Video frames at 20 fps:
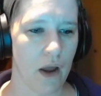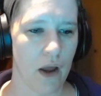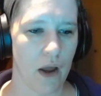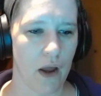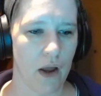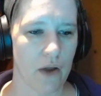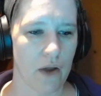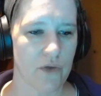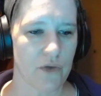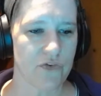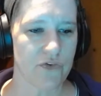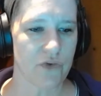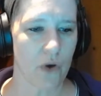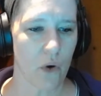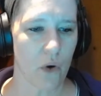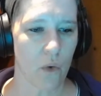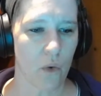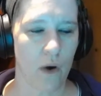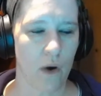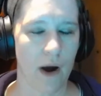
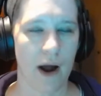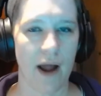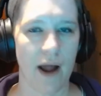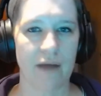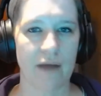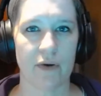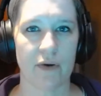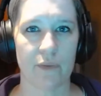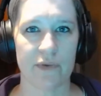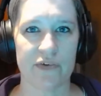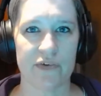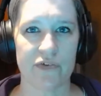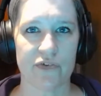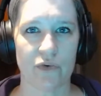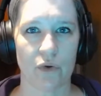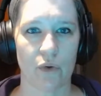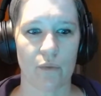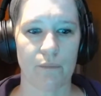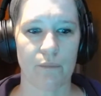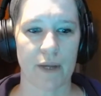So I've always
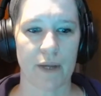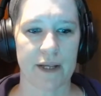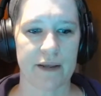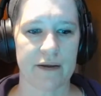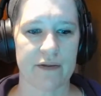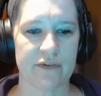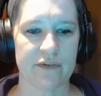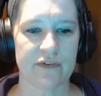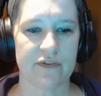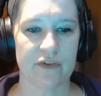told my kids,